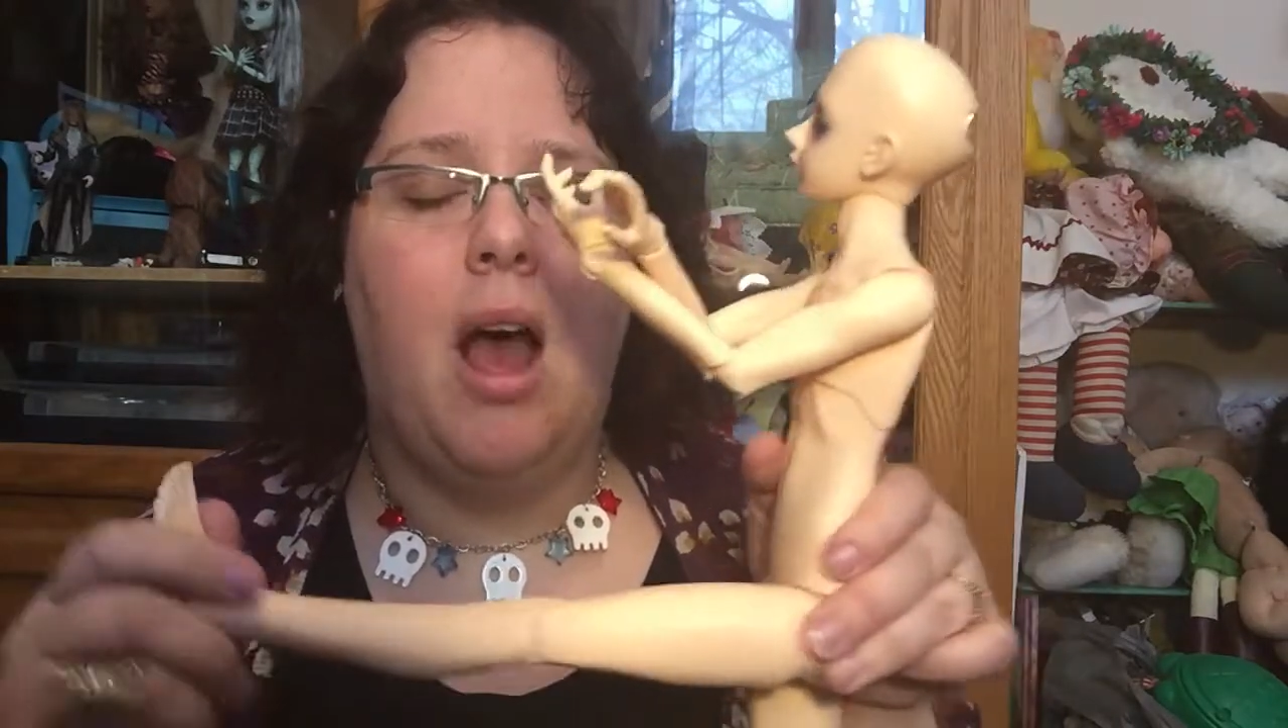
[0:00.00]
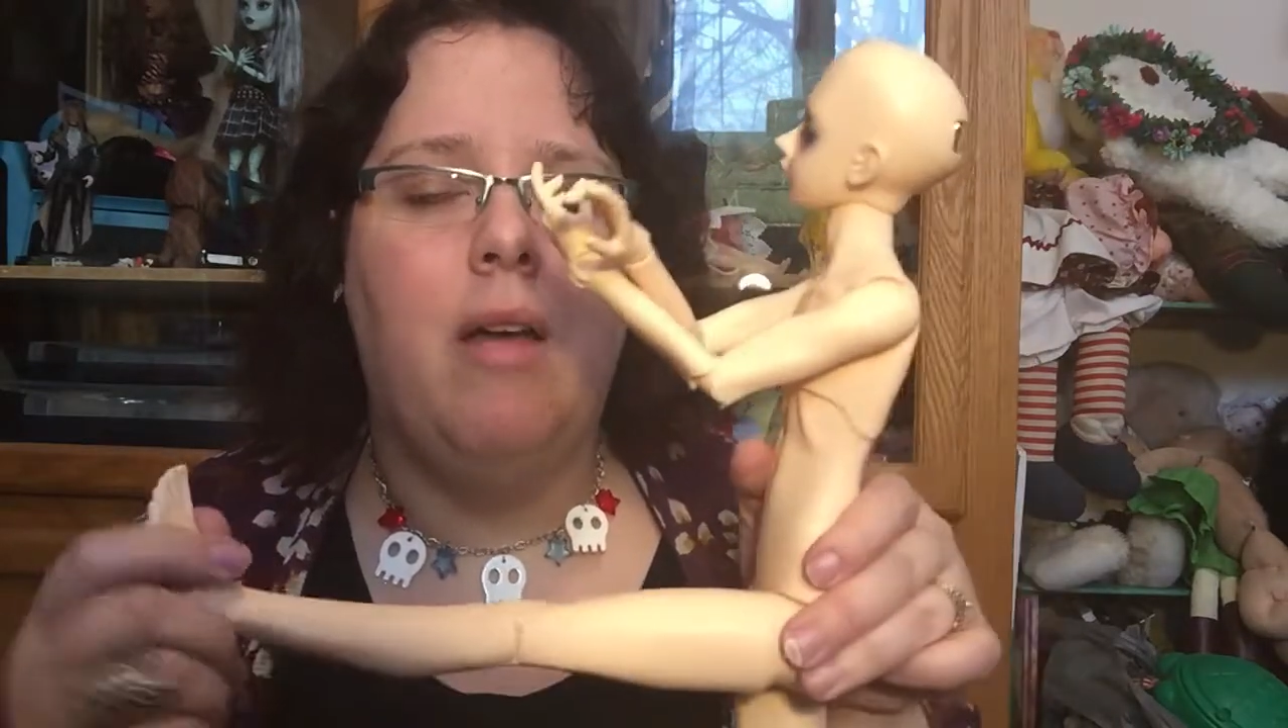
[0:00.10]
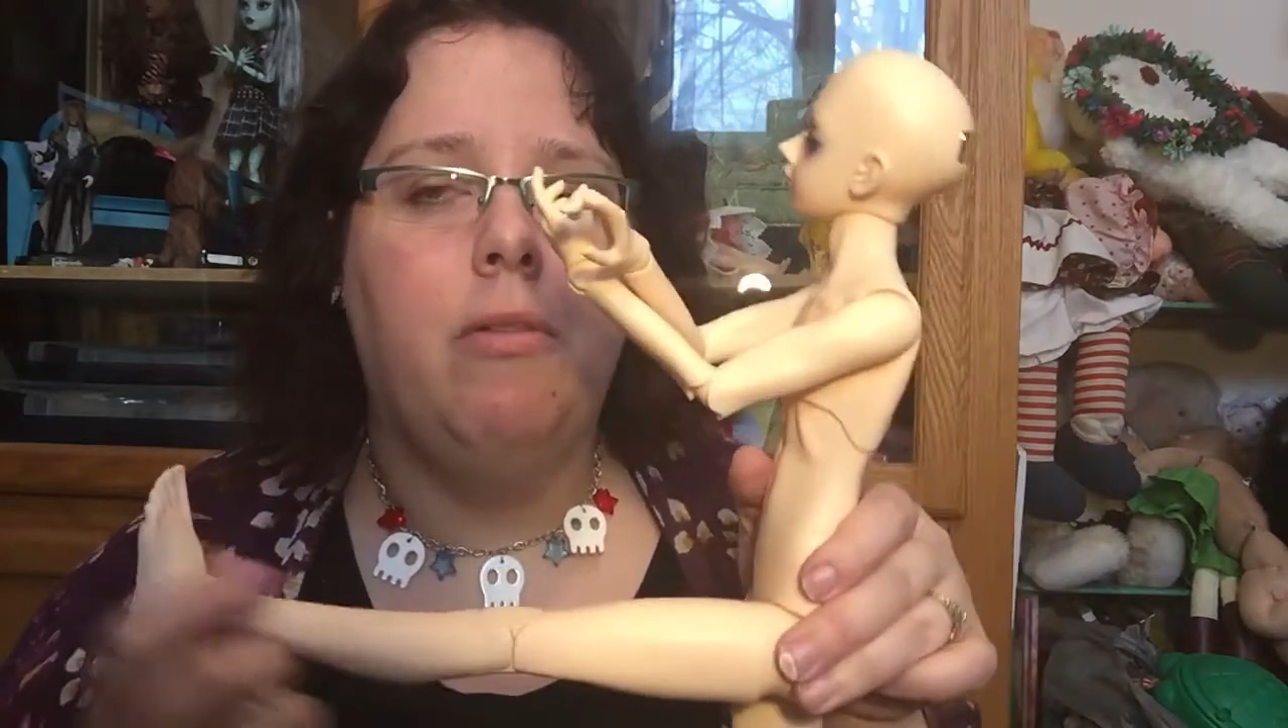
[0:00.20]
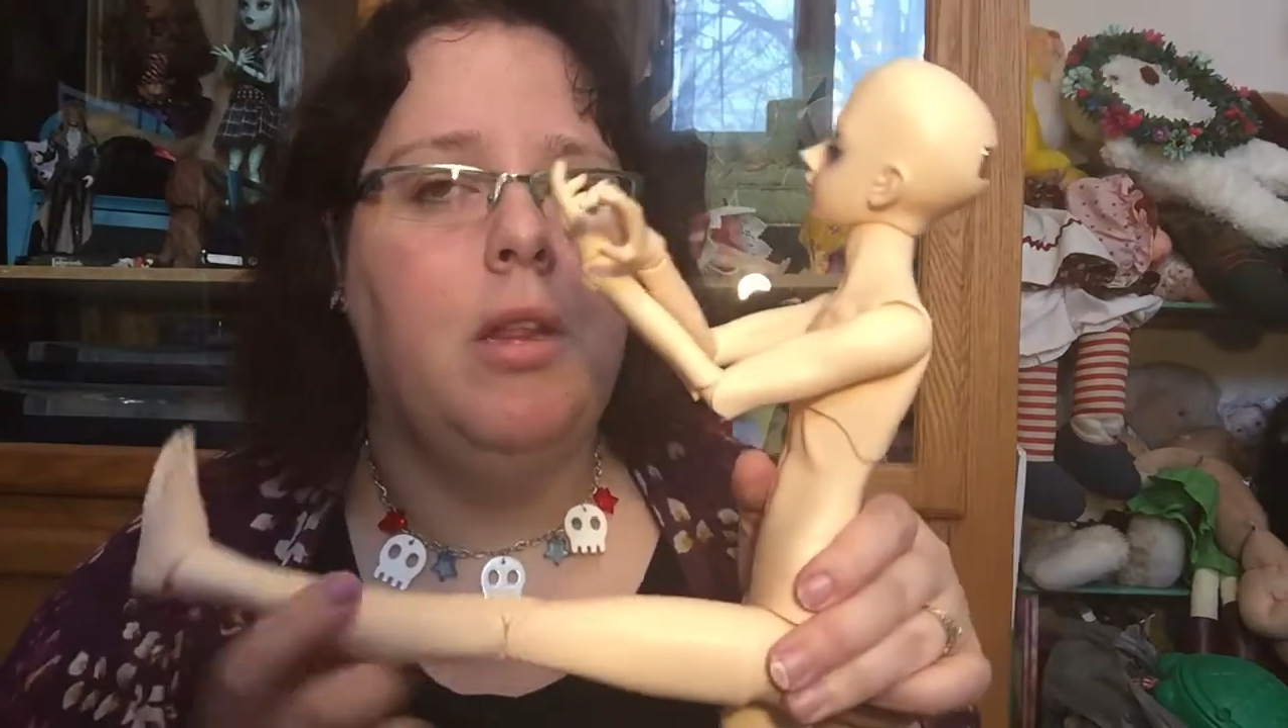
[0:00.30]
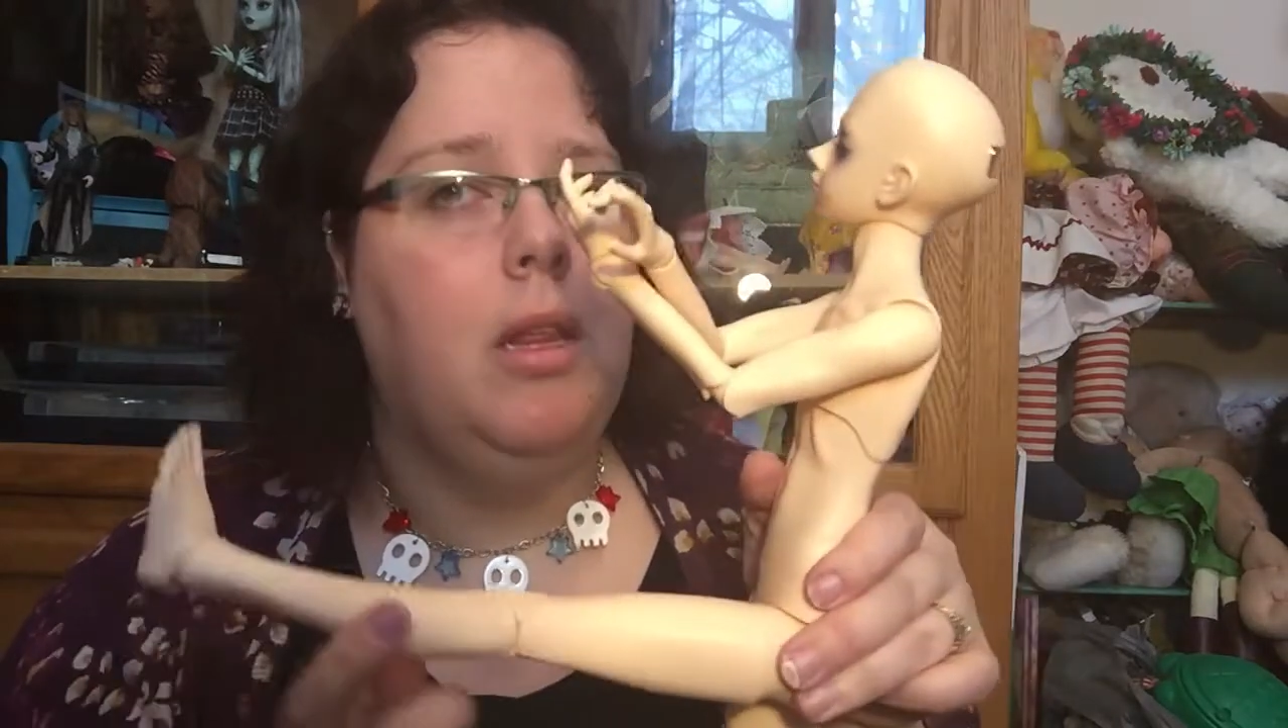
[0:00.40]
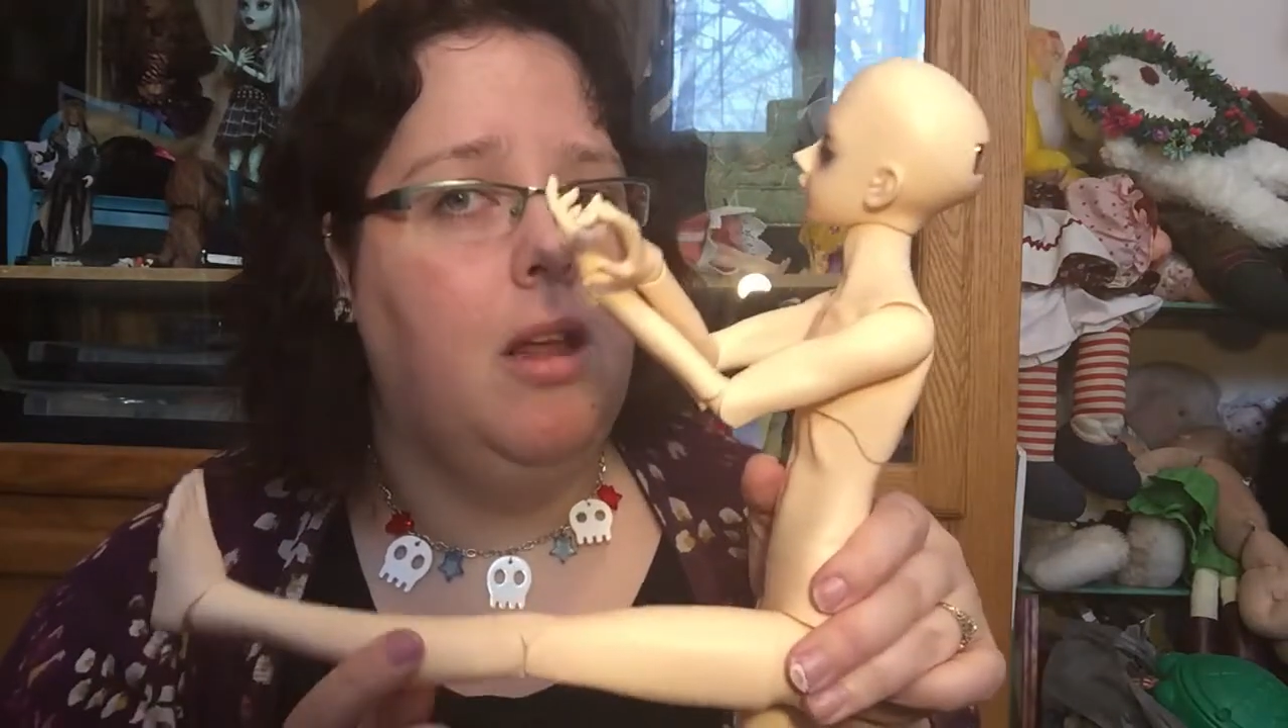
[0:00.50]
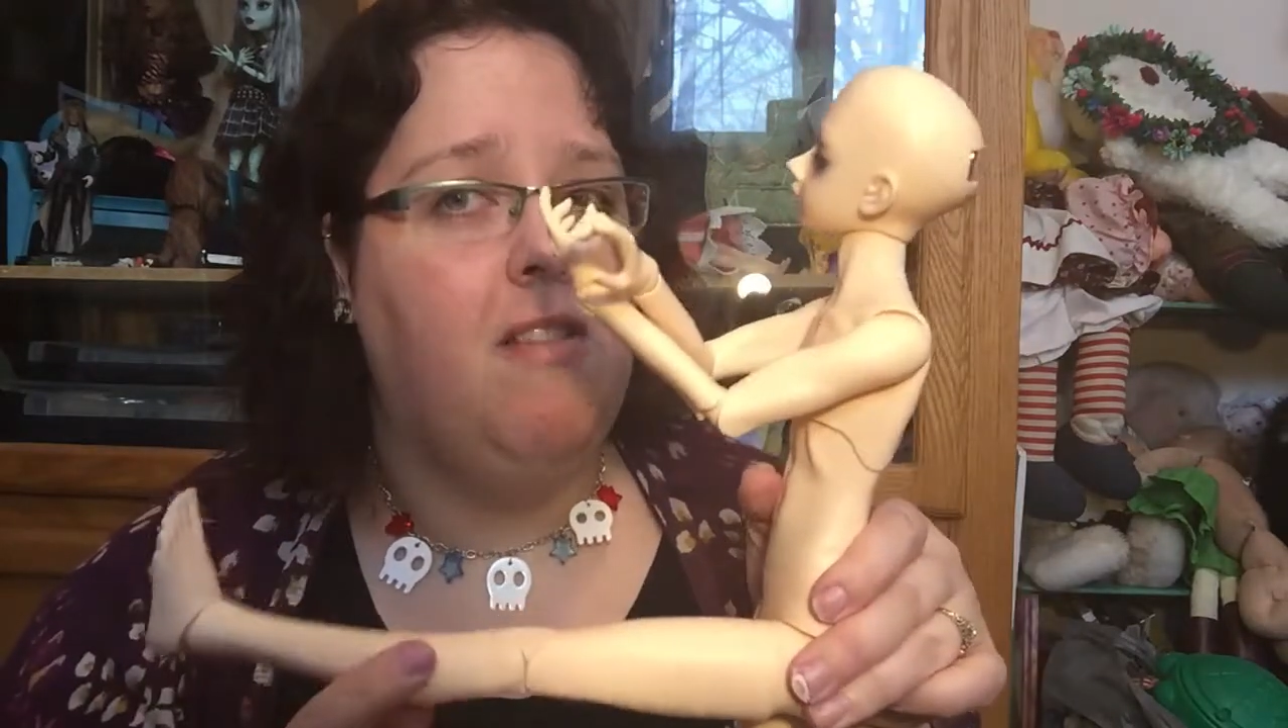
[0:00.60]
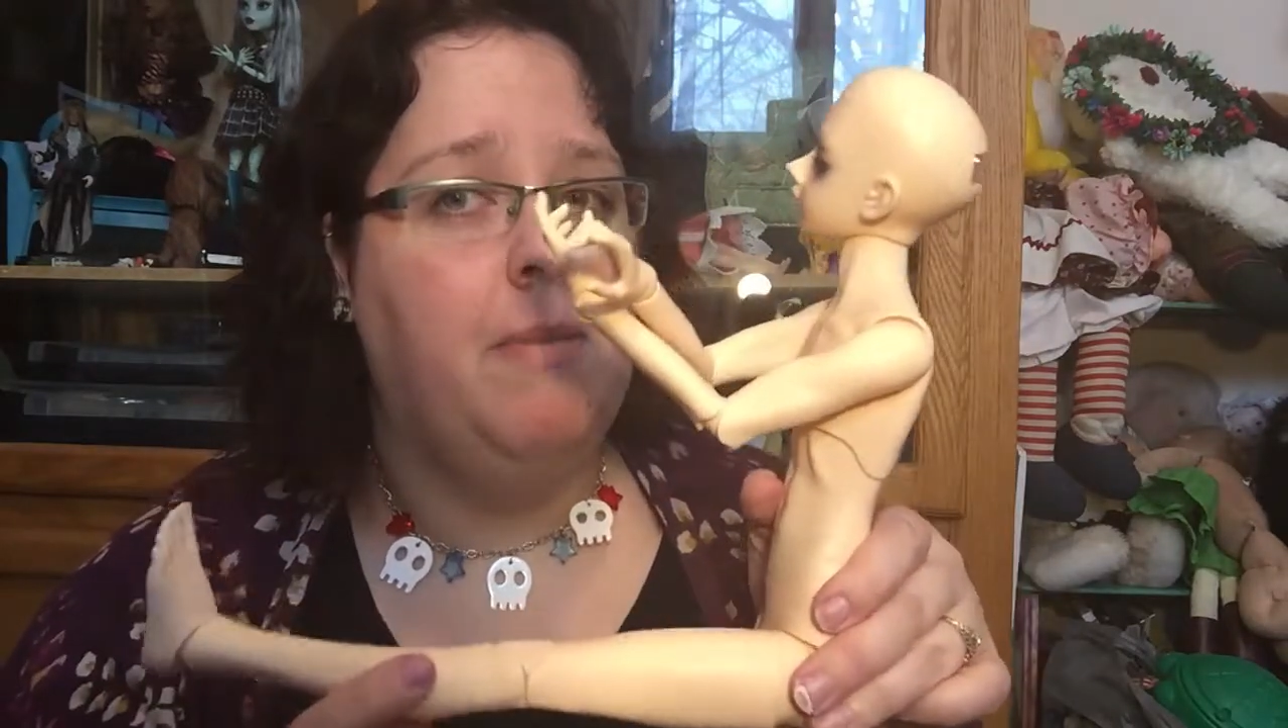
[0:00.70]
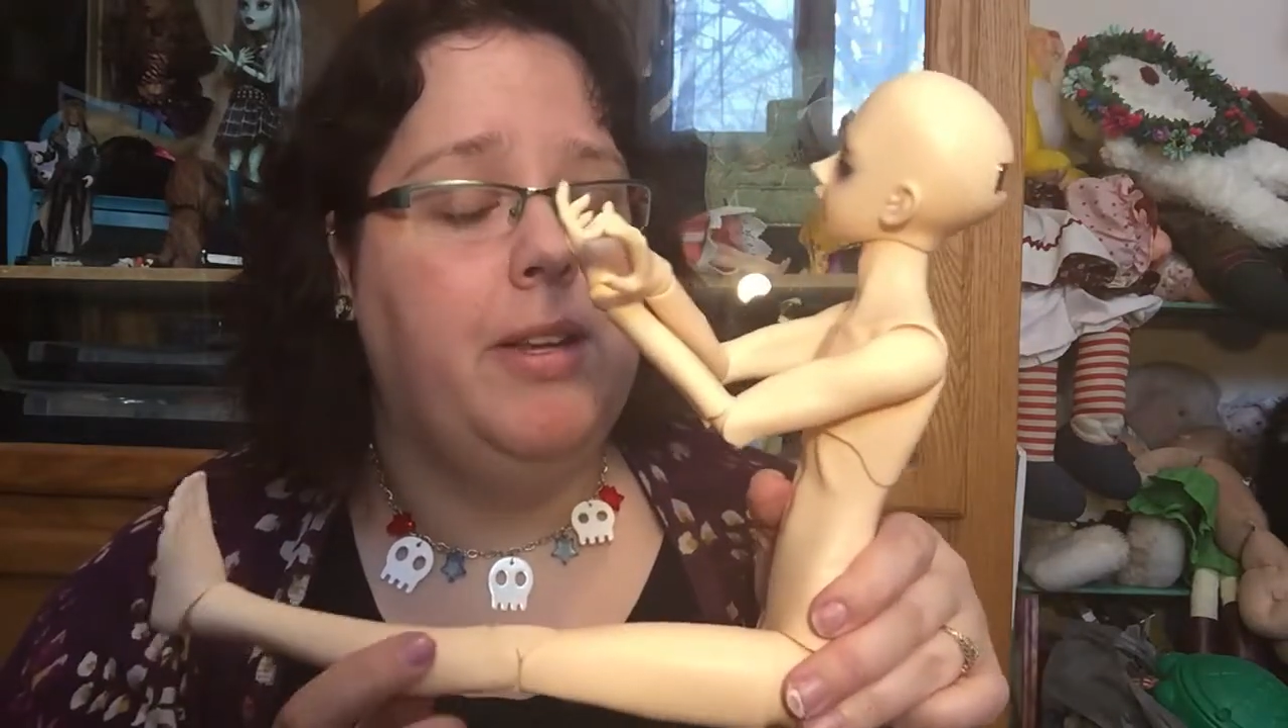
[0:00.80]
I really love